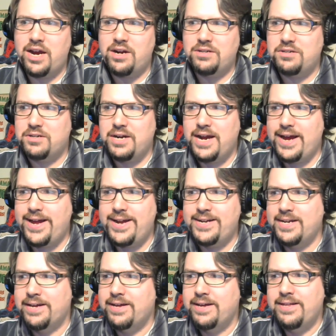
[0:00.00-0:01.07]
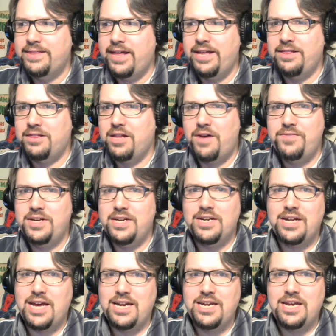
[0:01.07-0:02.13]
character, and they loved
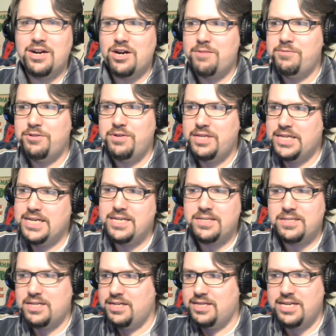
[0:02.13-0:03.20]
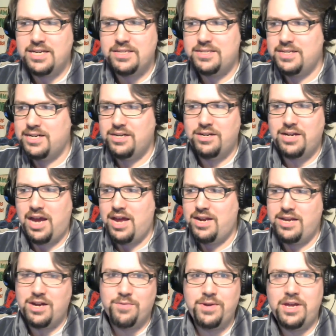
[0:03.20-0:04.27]
it, and here I'm doing this and this, and
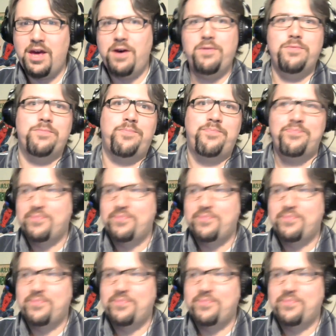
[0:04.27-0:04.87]
and here we go.